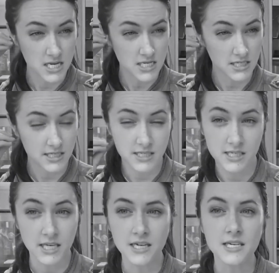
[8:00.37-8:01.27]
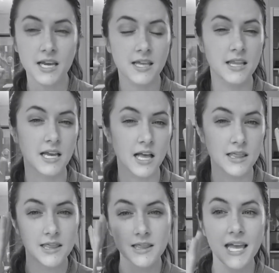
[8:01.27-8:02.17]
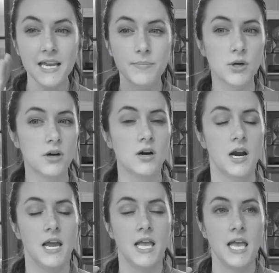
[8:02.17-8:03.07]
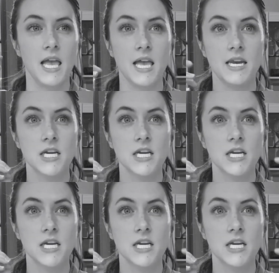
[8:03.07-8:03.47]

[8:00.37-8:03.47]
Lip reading: sit and like labor and